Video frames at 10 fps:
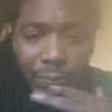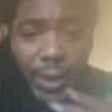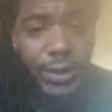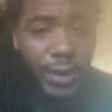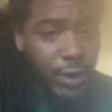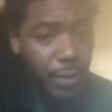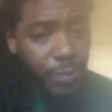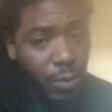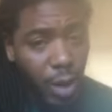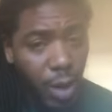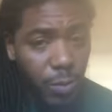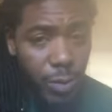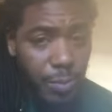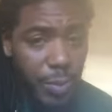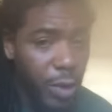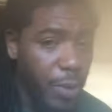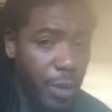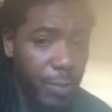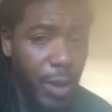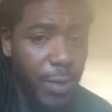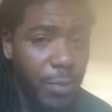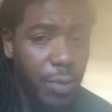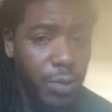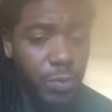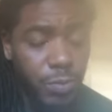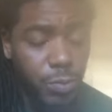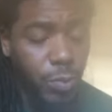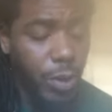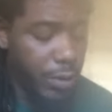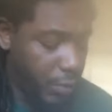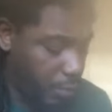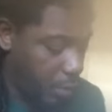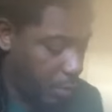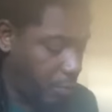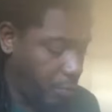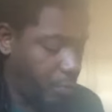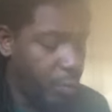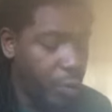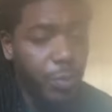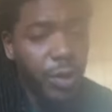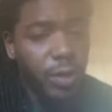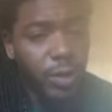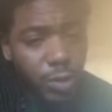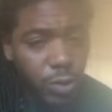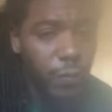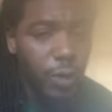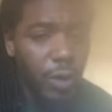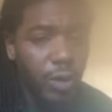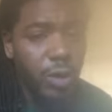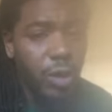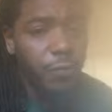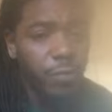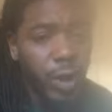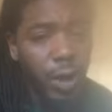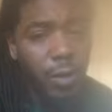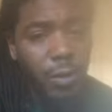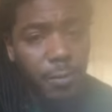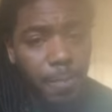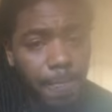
That's just something you learn when you've been around the block more than once, you know. When you've been in this truth long enough, you learn.